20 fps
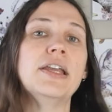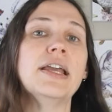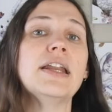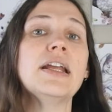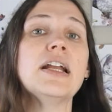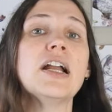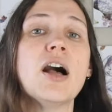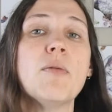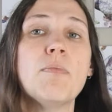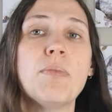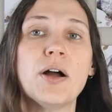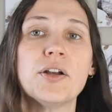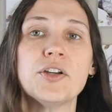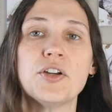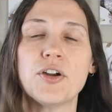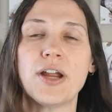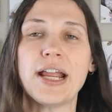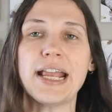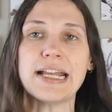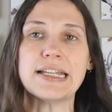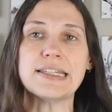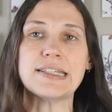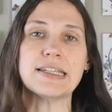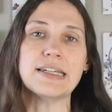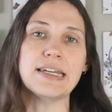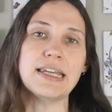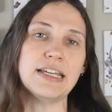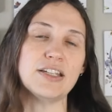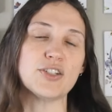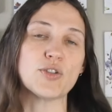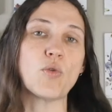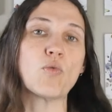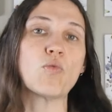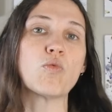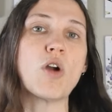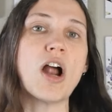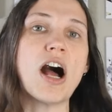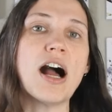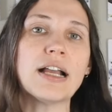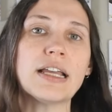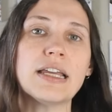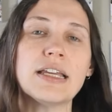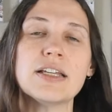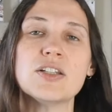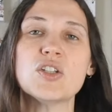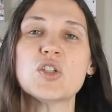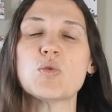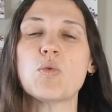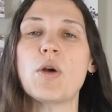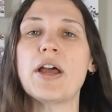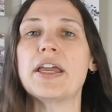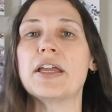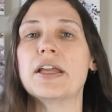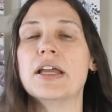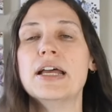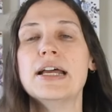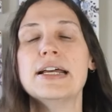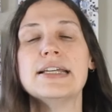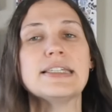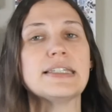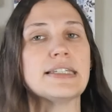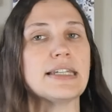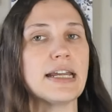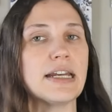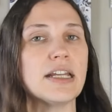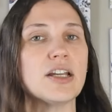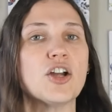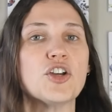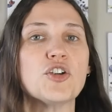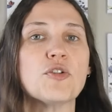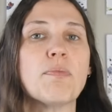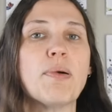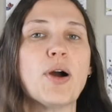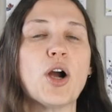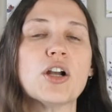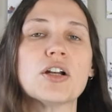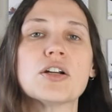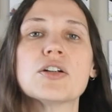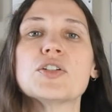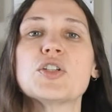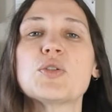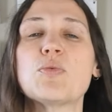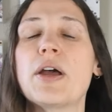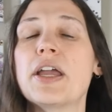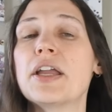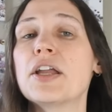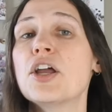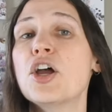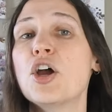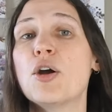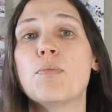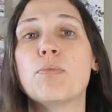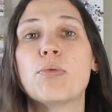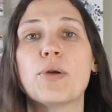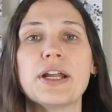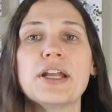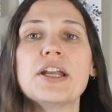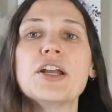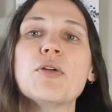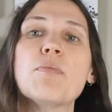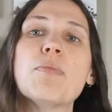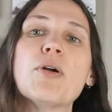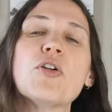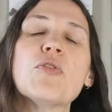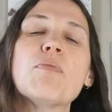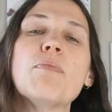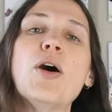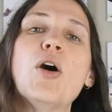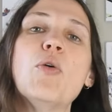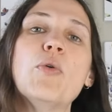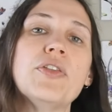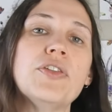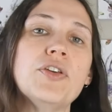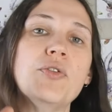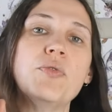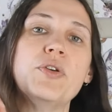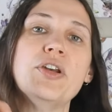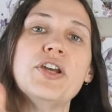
Getting up on your hands and knees, rocking and swaying, standing on your partner and swaying, bringing a birth ball with you.